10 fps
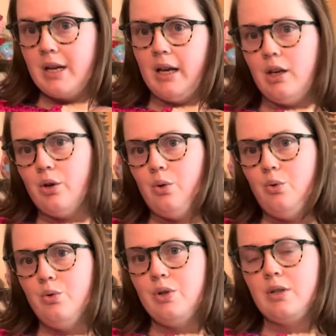I
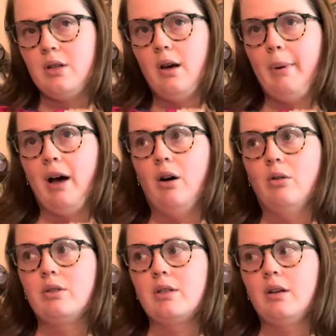used
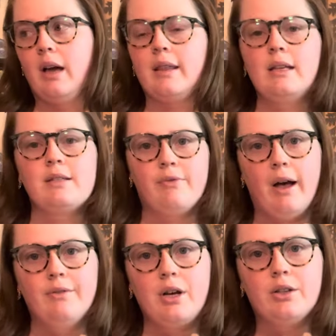about, I think it's
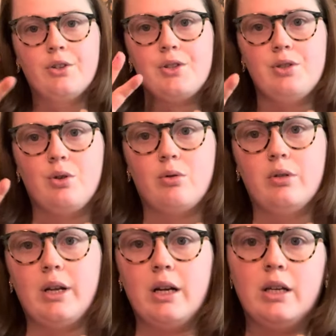5 colors in total
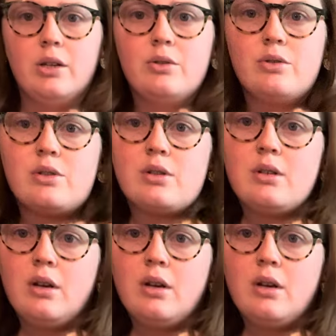that I used.